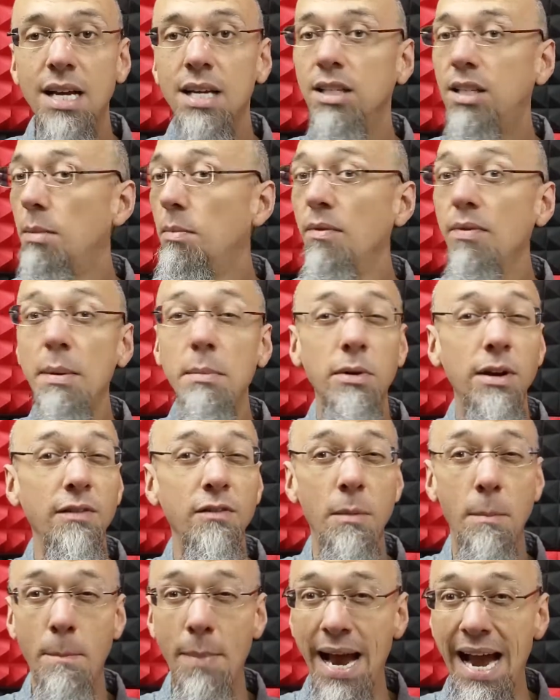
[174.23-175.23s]
Some of them are
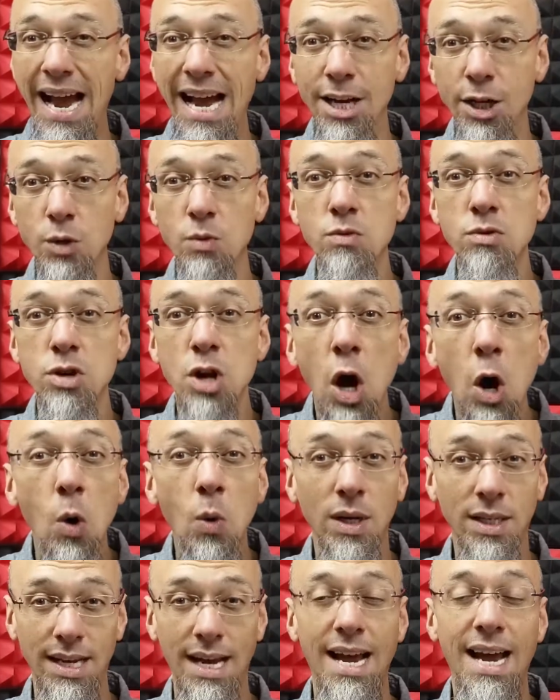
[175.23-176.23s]
even bad. You
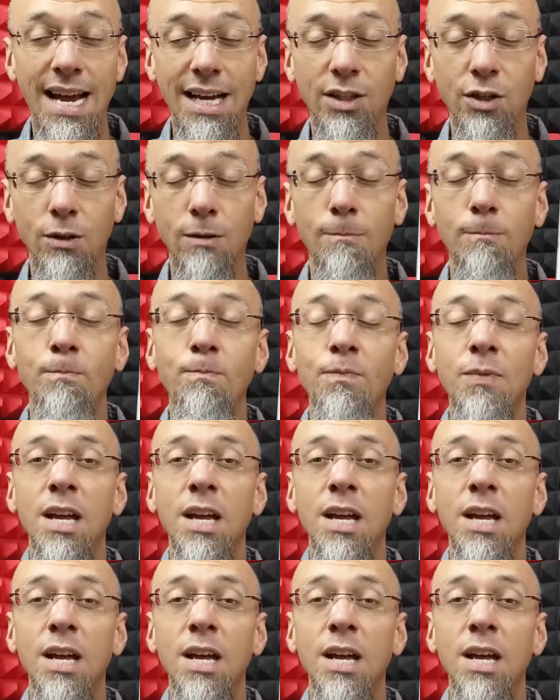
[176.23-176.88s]
know it's a hazard.